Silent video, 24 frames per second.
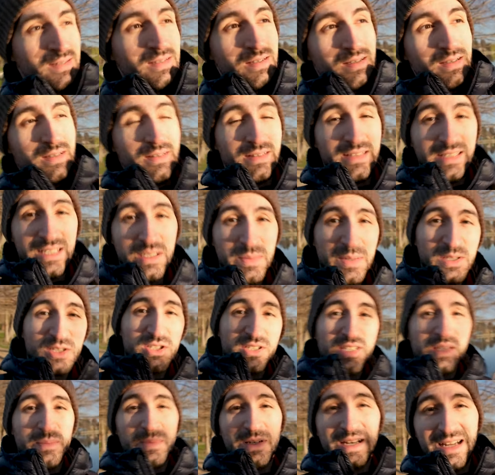uh, the image
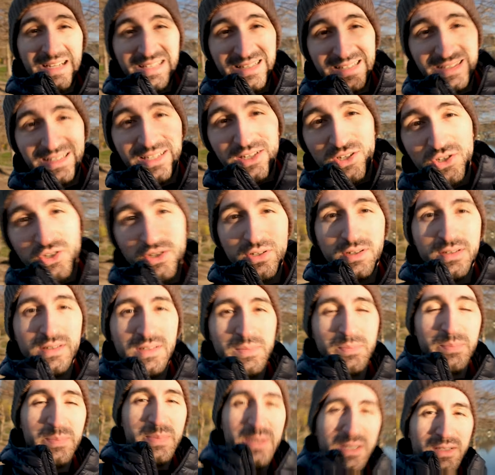stabilization,
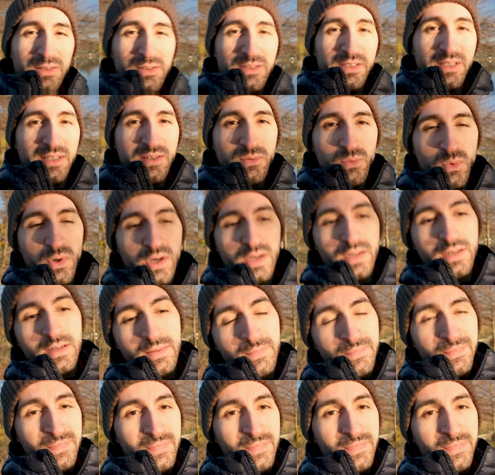the built-in one.